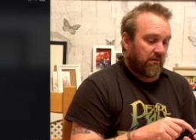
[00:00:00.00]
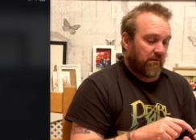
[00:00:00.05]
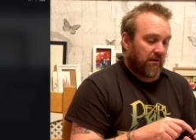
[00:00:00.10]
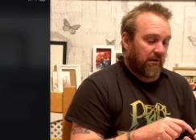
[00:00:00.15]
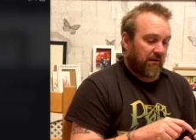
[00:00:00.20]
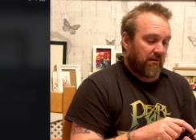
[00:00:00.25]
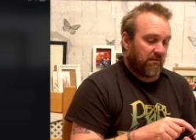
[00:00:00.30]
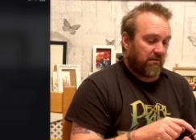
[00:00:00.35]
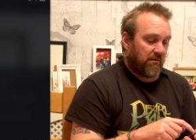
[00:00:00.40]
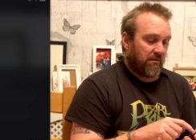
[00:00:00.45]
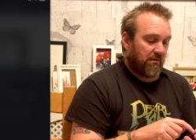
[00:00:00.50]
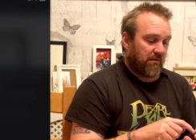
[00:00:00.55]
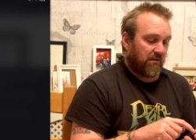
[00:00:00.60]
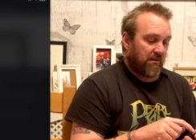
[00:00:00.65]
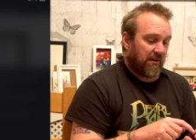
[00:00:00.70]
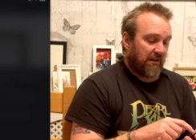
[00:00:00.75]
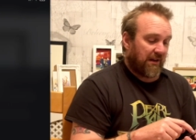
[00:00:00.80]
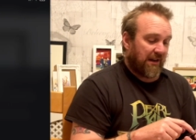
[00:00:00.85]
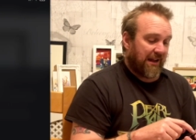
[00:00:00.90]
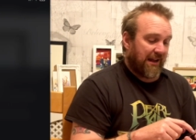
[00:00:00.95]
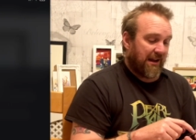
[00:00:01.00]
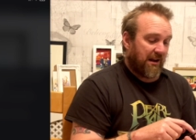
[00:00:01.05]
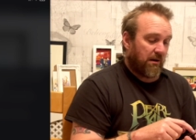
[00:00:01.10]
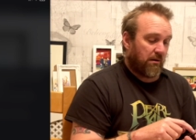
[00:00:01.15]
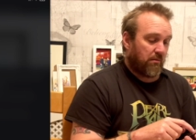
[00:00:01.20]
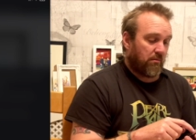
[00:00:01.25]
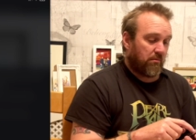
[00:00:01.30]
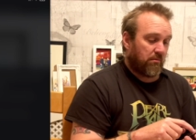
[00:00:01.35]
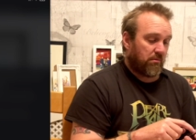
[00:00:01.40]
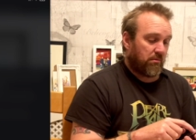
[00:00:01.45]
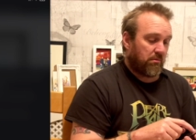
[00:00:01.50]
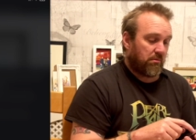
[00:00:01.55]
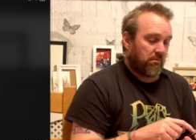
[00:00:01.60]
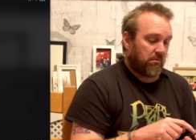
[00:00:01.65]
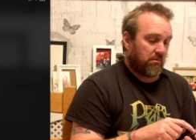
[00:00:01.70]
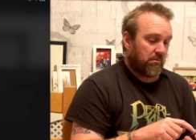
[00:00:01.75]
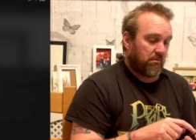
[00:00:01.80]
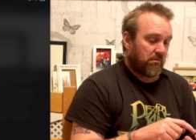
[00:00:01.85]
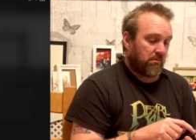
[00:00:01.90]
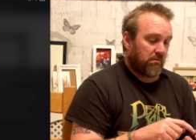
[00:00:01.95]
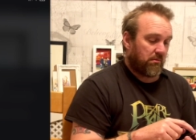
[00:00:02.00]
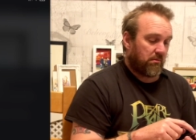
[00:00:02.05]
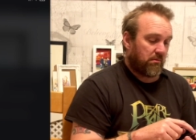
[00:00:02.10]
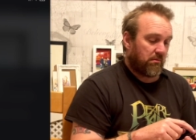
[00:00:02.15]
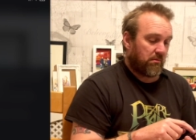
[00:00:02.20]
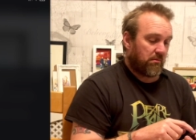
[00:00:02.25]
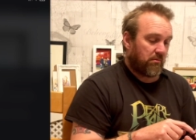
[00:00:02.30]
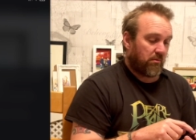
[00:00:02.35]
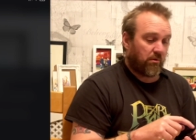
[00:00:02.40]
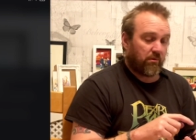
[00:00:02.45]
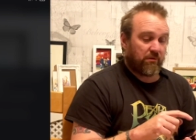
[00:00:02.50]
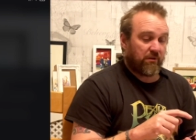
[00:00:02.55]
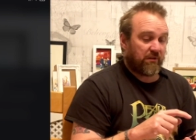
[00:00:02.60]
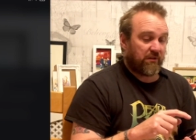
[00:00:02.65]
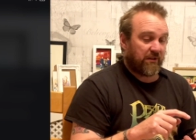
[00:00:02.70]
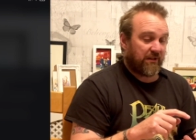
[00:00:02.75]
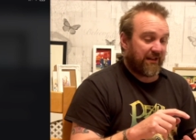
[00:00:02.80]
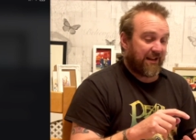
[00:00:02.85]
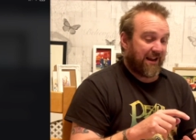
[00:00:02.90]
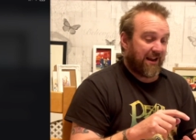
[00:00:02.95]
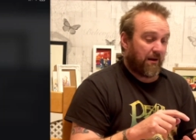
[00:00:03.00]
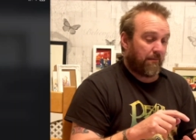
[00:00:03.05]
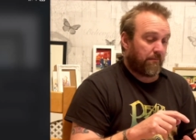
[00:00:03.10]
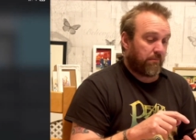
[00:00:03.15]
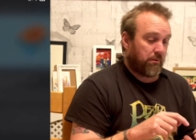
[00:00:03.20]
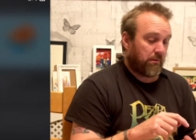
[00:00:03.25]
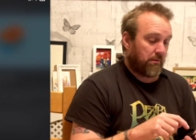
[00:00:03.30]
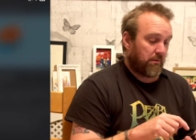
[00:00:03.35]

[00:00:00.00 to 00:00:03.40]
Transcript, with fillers: Allow. Or using the app.